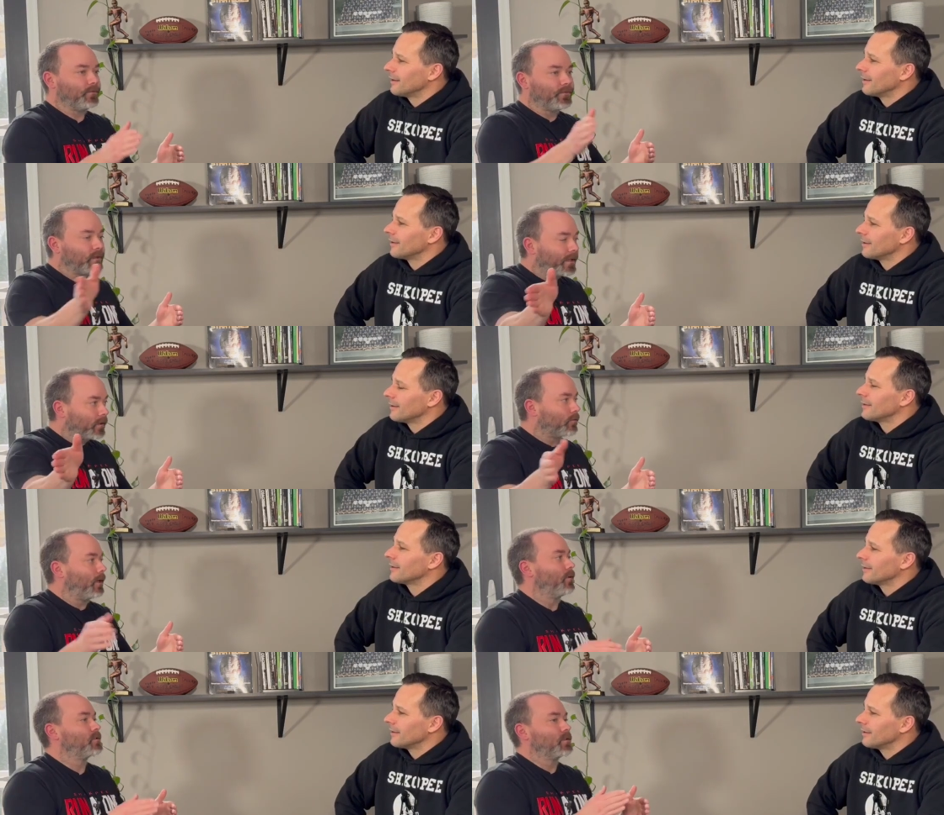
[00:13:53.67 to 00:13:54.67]
Speaker 1: yeah. flare
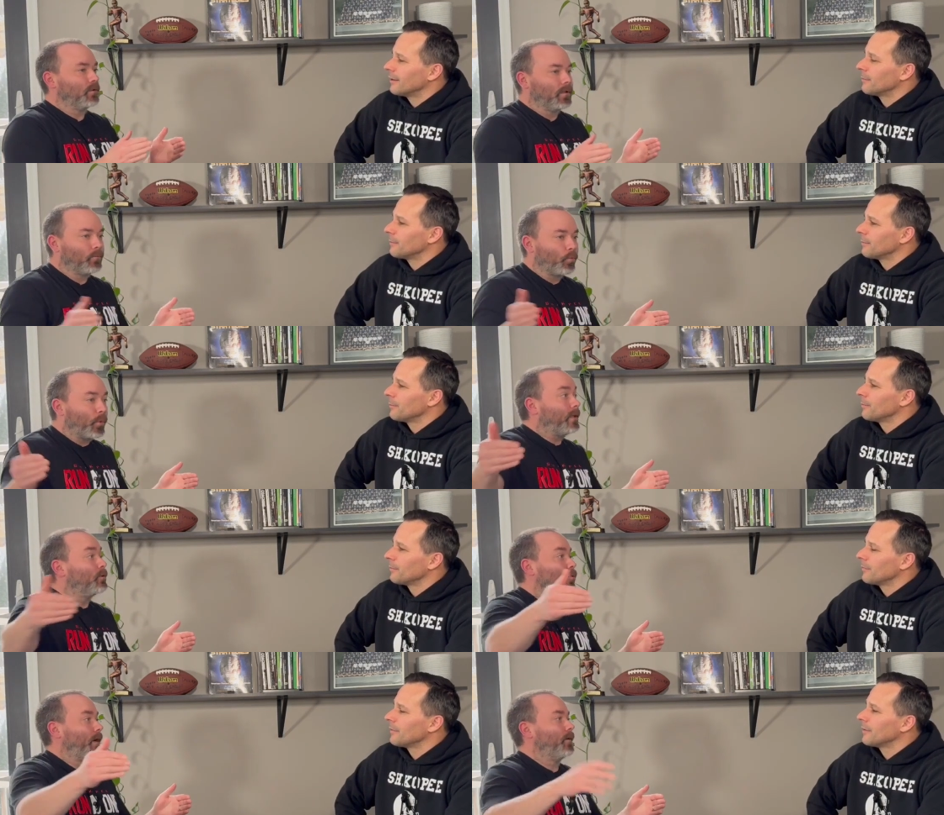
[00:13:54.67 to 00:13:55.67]
routes, little yeah.
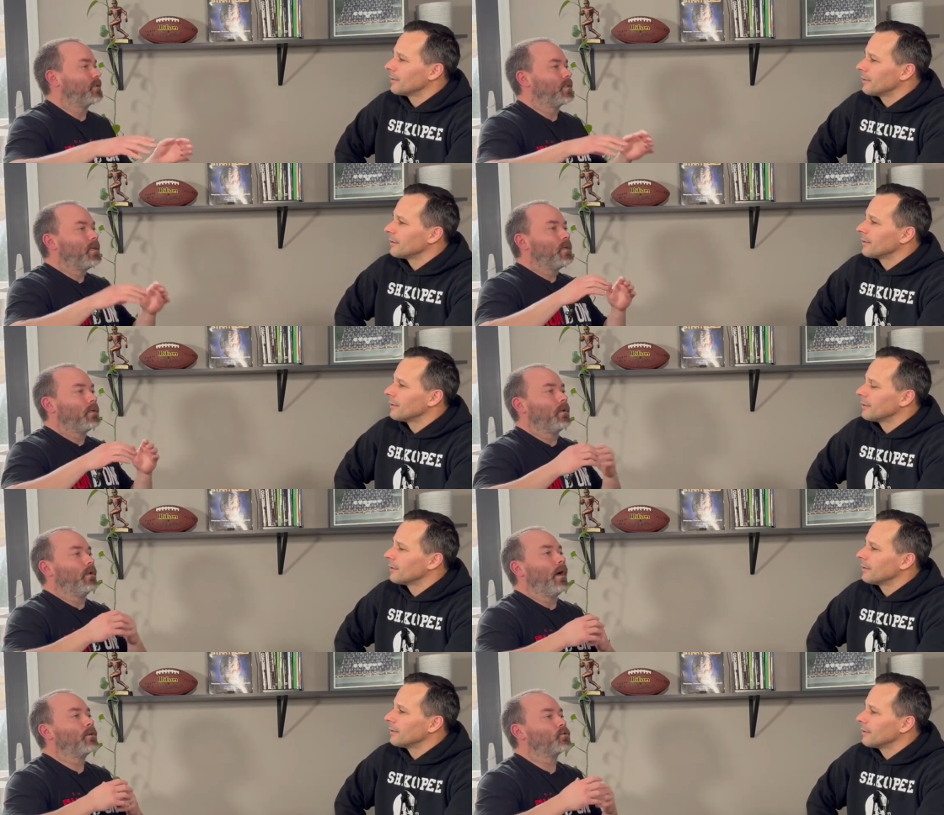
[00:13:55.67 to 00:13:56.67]
wheel routes,
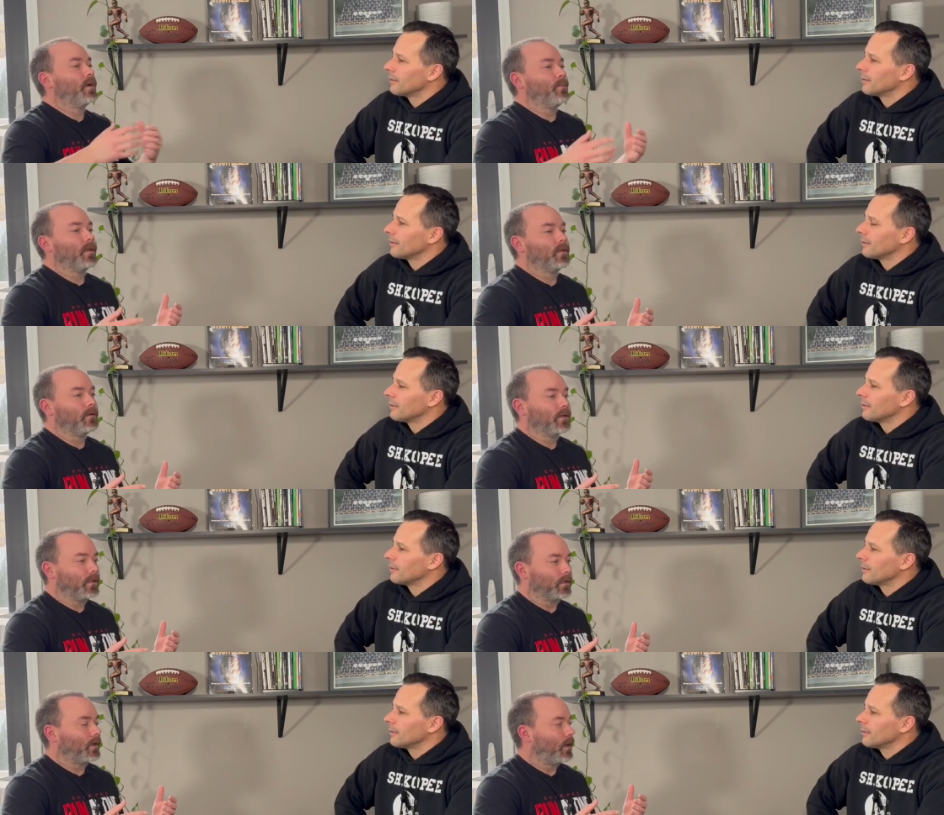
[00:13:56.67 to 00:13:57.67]
not trying to make it,
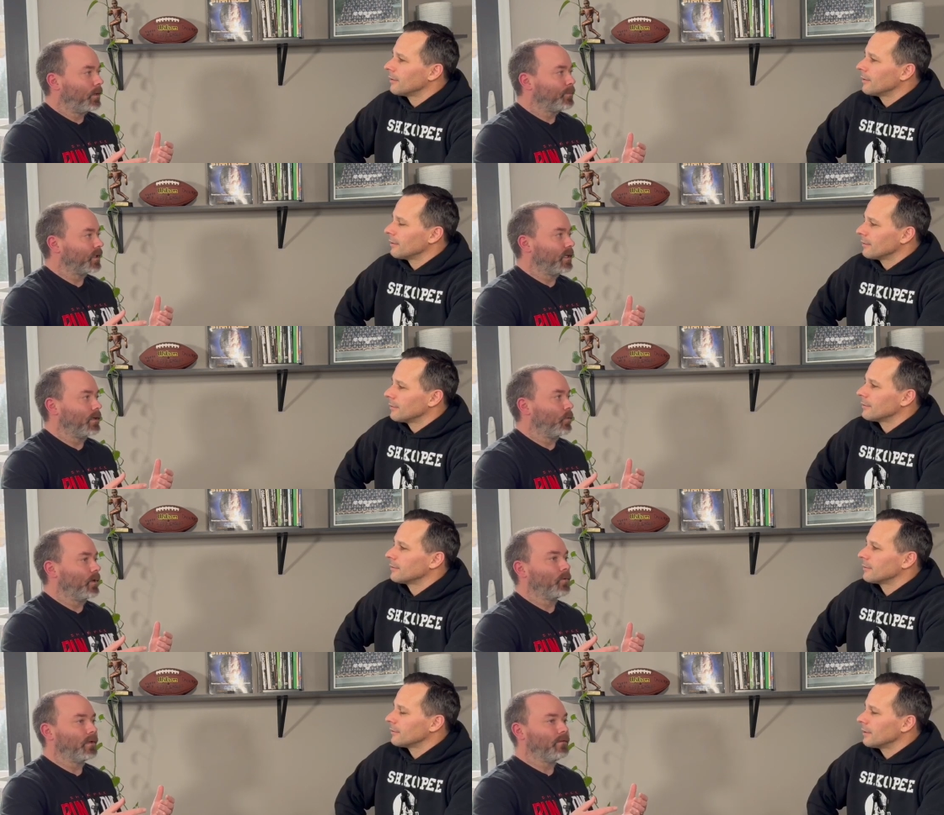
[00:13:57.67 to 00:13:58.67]
again, complicated. We
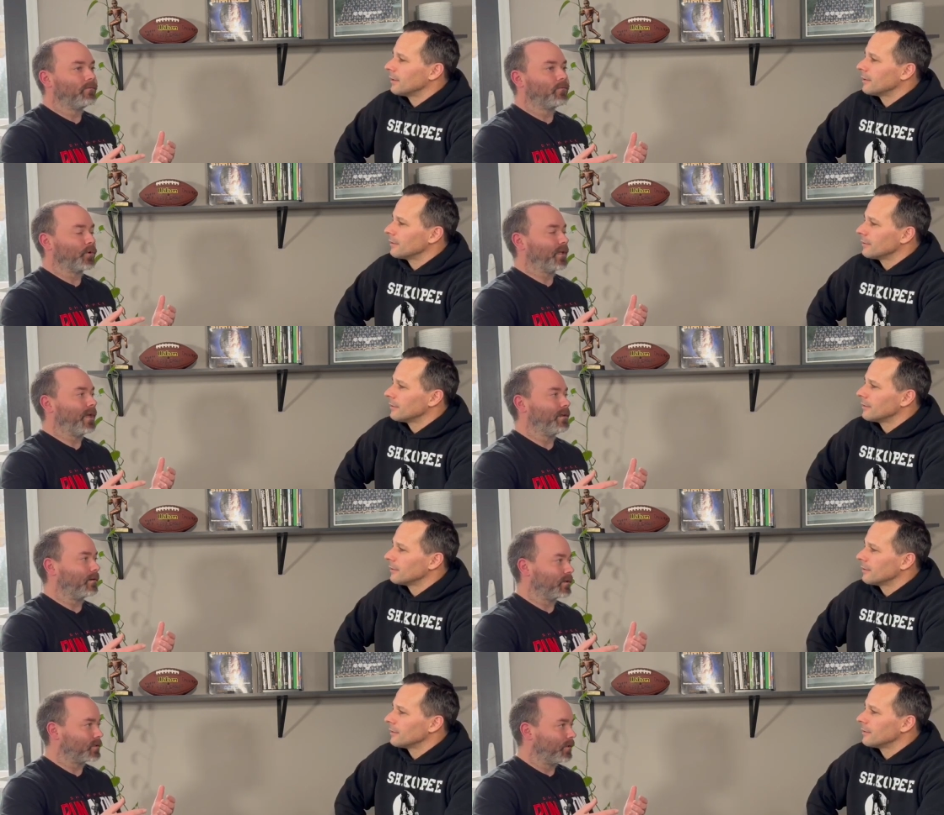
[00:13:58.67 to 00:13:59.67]
don't need yeah. forty-eight
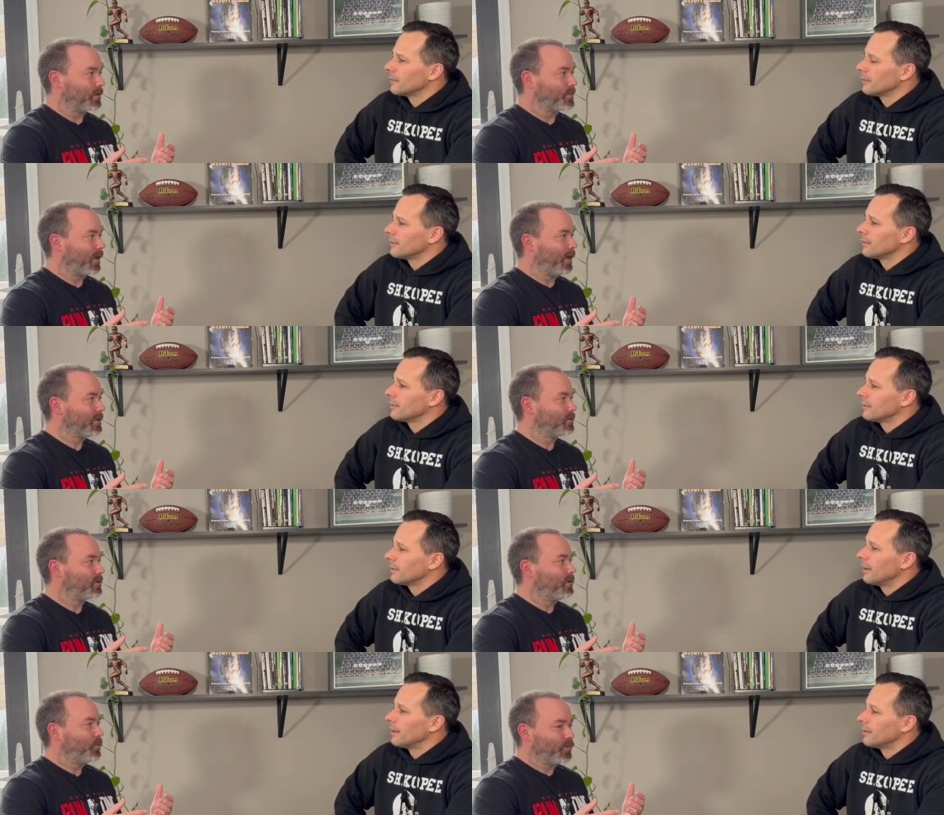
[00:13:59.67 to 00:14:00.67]
yards on this pass.
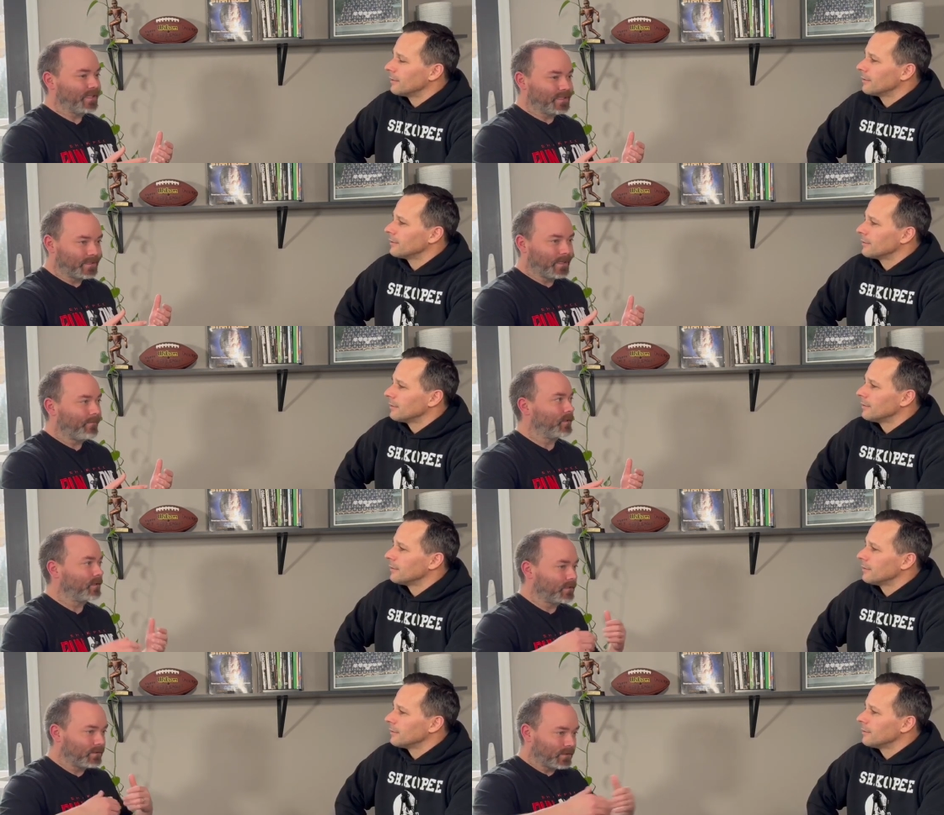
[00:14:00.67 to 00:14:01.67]
Yeah. We need seven
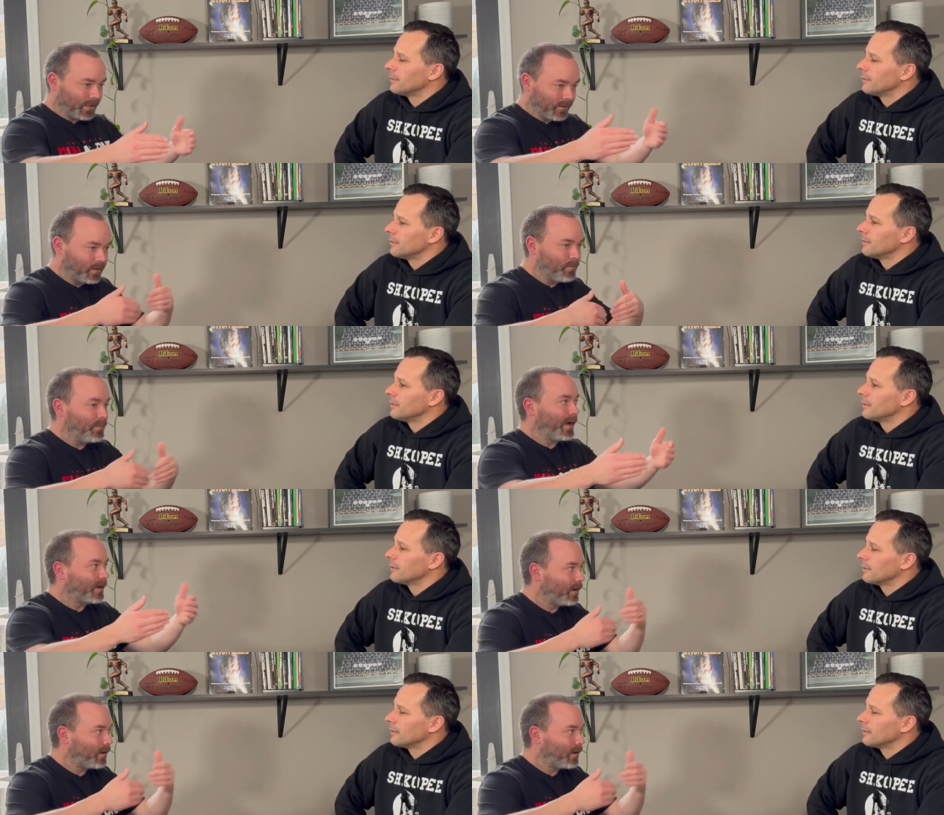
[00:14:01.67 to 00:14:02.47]
to, to get them back